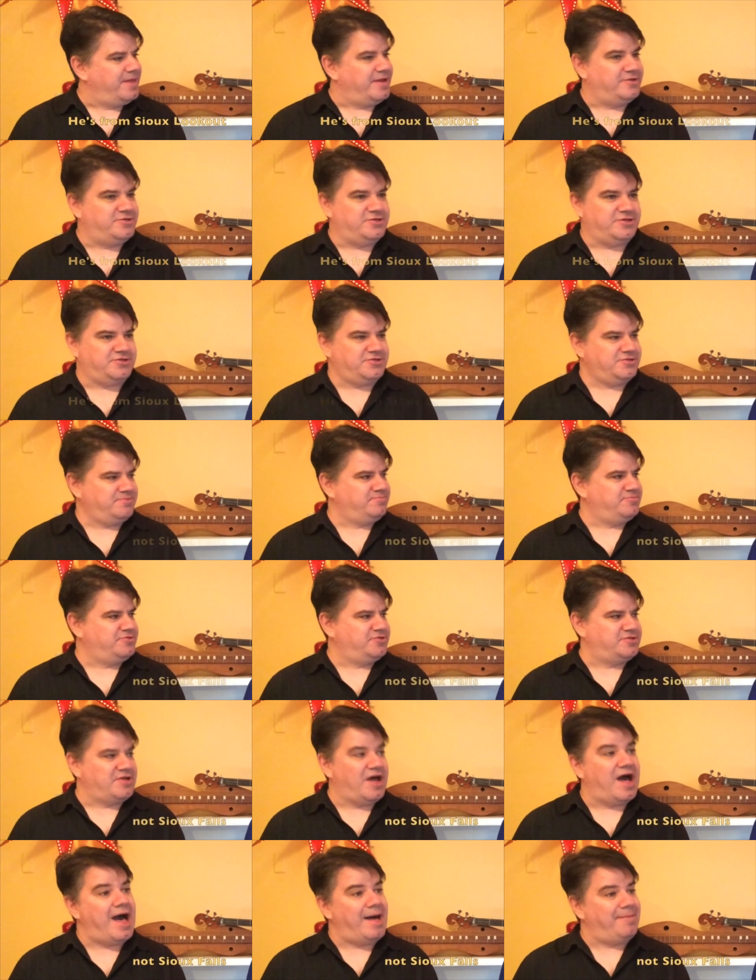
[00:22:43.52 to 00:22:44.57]
they just
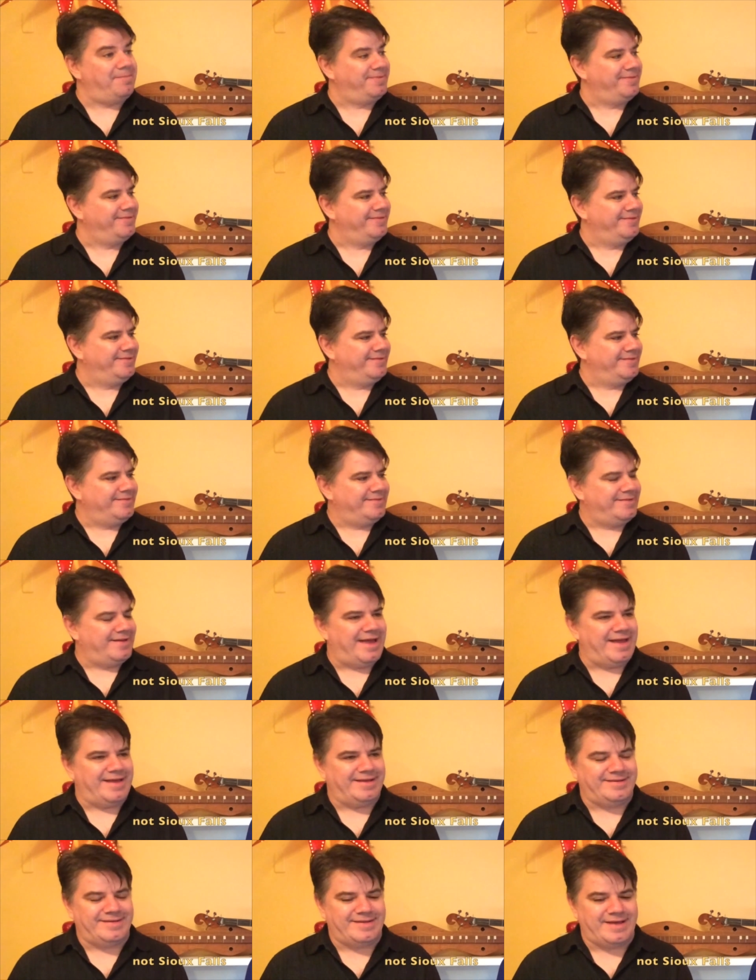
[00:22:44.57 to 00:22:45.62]
stop,
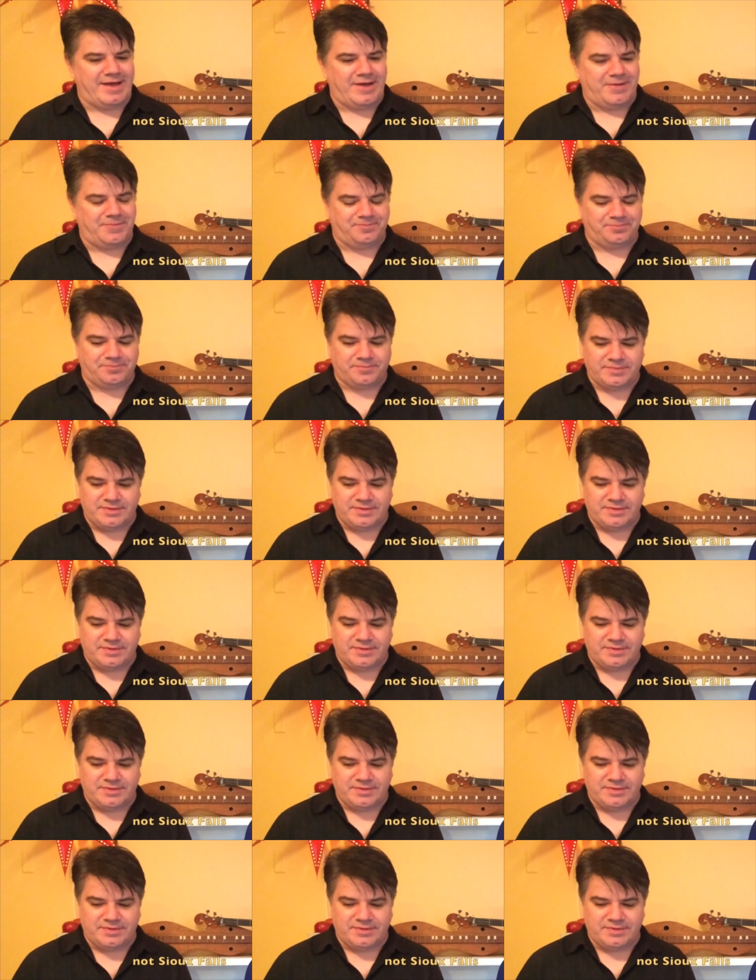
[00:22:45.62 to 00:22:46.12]
wow. and um,